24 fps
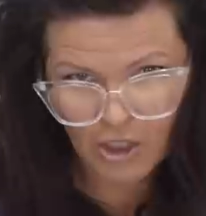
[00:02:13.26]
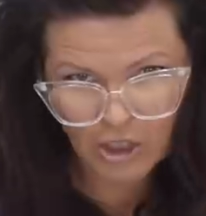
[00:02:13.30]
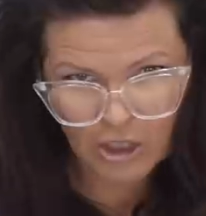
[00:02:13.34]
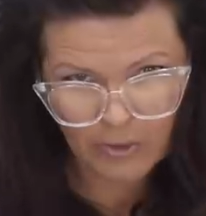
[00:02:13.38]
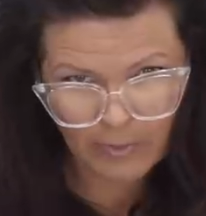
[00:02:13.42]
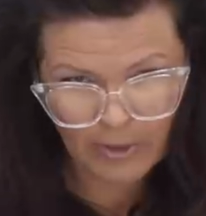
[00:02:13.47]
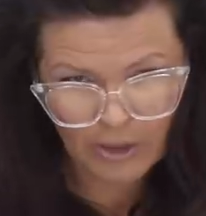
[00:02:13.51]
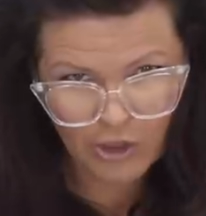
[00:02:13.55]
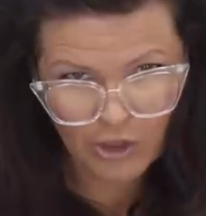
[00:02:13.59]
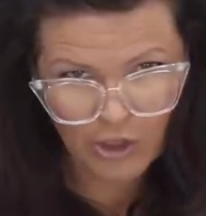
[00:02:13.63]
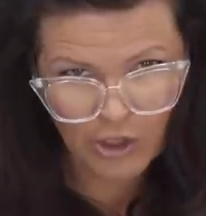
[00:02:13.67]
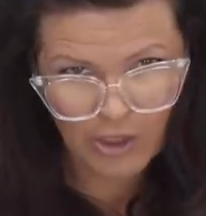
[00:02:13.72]
Just
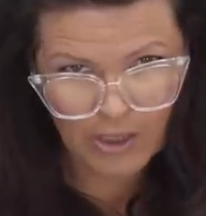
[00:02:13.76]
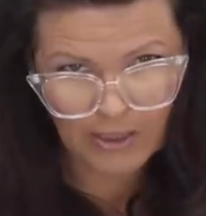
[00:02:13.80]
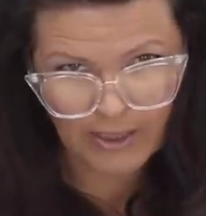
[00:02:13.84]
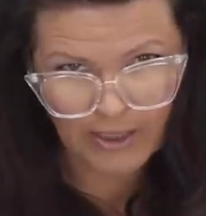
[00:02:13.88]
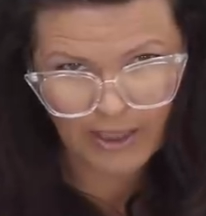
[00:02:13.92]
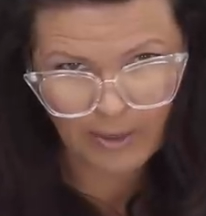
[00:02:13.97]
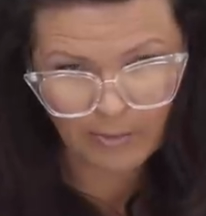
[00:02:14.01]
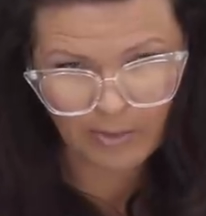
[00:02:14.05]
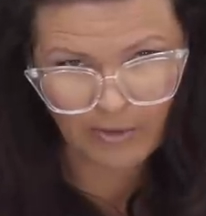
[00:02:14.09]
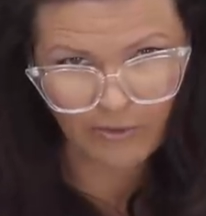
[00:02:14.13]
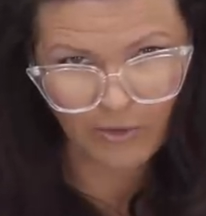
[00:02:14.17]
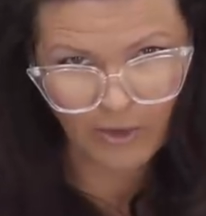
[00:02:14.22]
make sure you clean
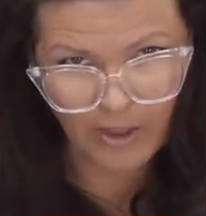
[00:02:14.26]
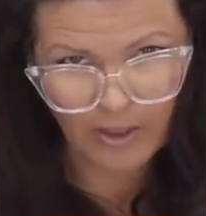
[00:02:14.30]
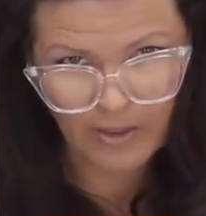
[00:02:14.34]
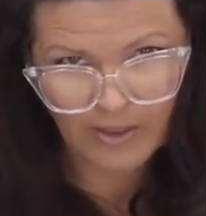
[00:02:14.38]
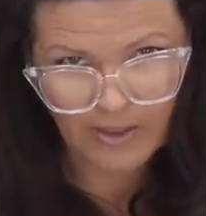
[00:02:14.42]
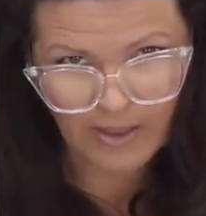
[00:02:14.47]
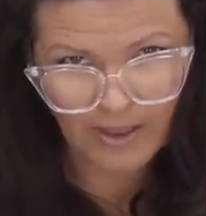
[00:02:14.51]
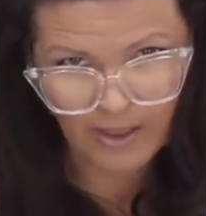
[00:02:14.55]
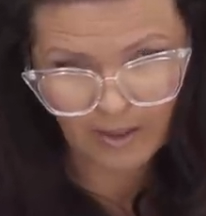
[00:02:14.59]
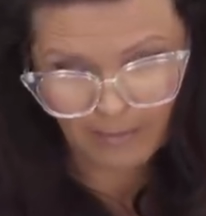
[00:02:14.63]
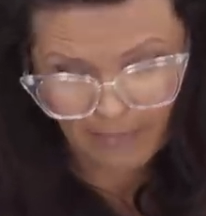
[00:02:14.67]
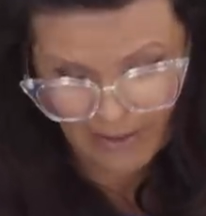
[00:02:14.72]
it before you
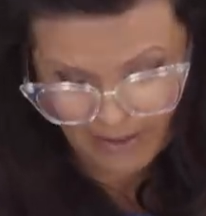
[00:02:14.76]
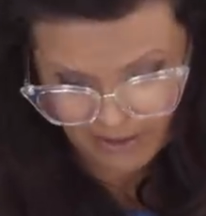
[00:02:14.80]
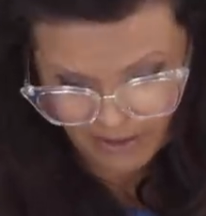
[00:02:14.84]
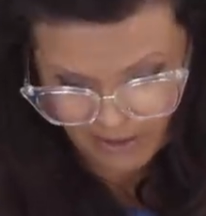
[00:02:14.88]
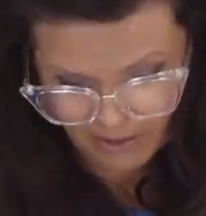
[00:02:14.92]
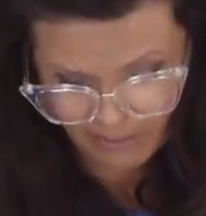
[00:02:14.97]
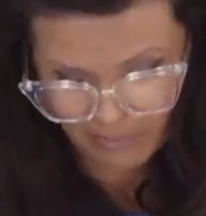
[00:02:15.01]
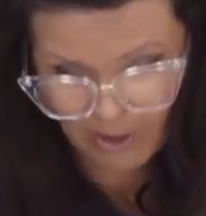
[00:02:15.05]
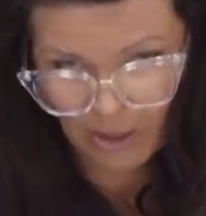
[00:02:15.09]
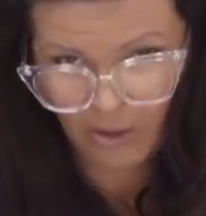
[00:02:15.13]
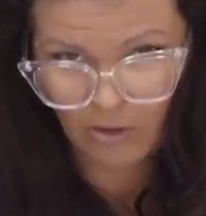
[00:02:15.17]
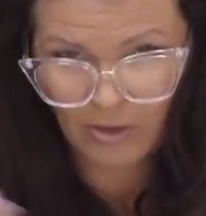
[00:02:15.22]
stick it back in
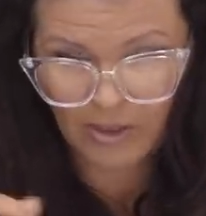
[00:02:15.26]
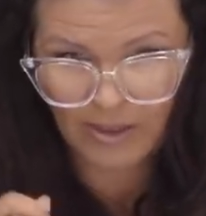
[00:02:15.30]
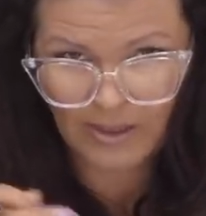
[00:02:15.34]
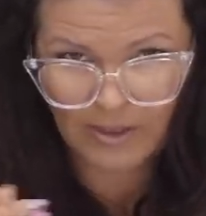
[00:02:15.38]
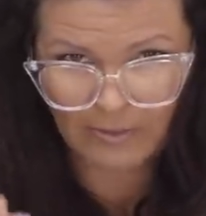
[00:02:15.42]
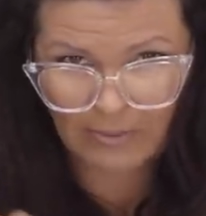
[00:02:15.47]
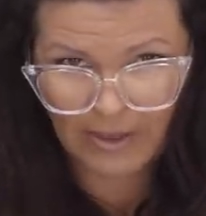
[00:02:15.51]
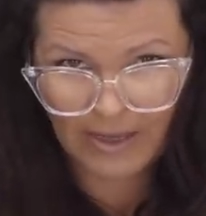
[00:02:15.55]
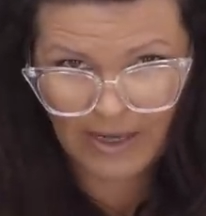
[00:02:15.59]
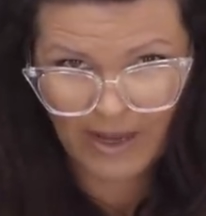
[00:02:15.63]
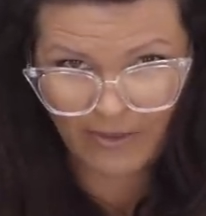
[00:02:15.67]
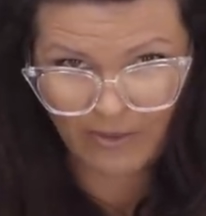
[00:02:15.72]
the bottle because it
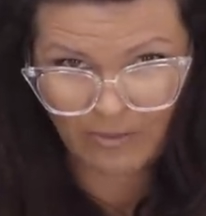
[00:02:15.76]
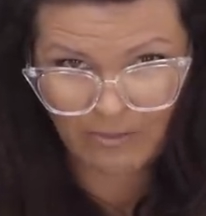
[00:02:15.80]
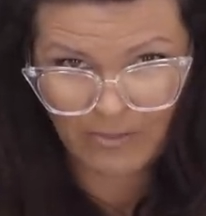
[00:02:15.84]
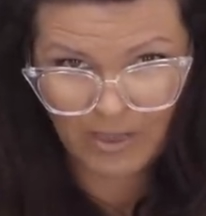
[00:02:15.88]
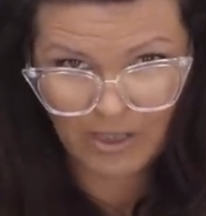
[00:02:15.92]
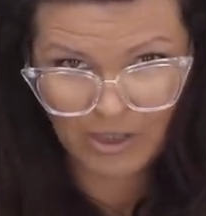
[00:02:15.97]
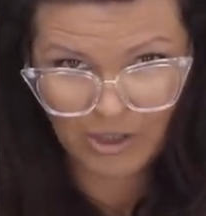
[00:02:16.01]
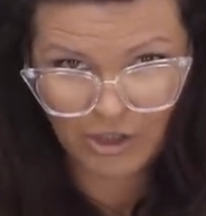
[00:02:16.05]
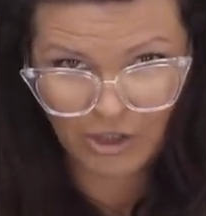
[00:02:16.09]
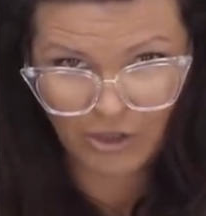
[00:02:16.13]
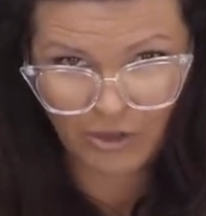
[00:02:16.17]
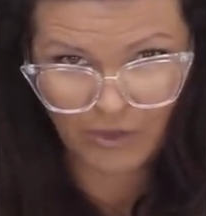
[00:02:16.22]
might have a
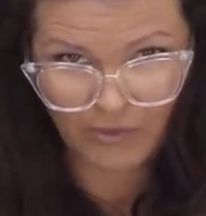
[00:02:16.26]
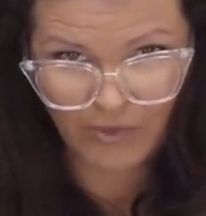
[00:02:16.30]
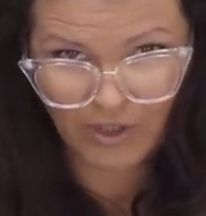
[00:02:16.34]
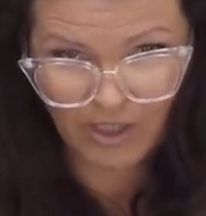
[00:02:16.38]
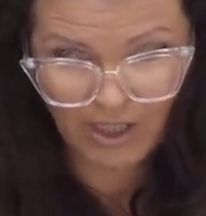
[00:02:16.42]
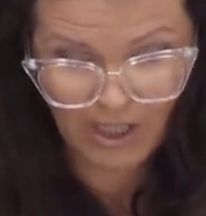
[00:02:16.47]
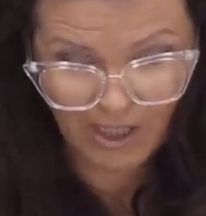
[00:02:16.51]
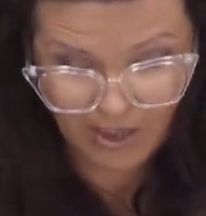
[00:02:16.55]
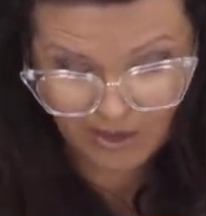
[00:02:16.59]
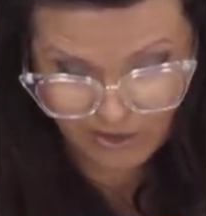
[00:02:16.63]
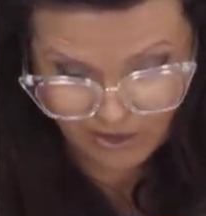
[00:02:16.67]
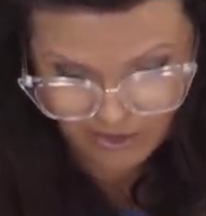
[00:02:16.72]
mixture of the
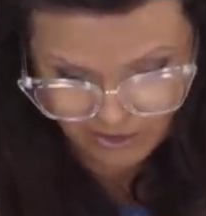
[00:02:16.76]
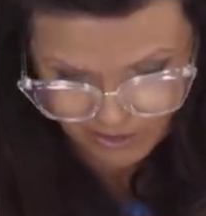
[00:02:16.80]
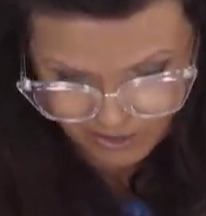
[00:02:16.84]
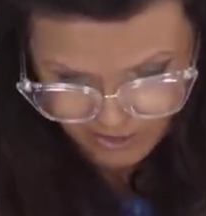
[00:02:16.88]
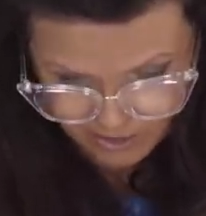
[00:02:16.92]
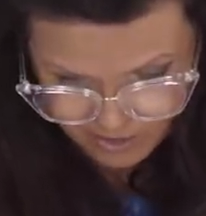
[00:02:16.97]
color